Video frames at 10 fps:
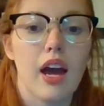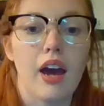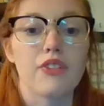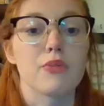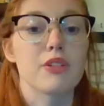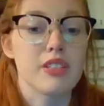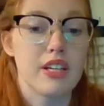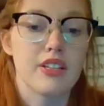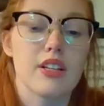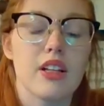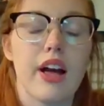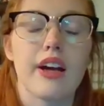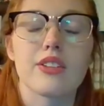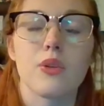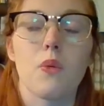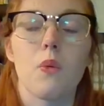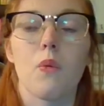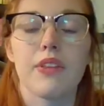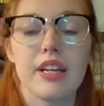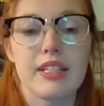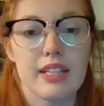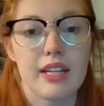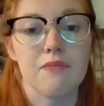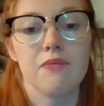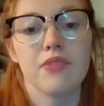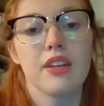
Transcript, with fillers: after presenting to the class what they did.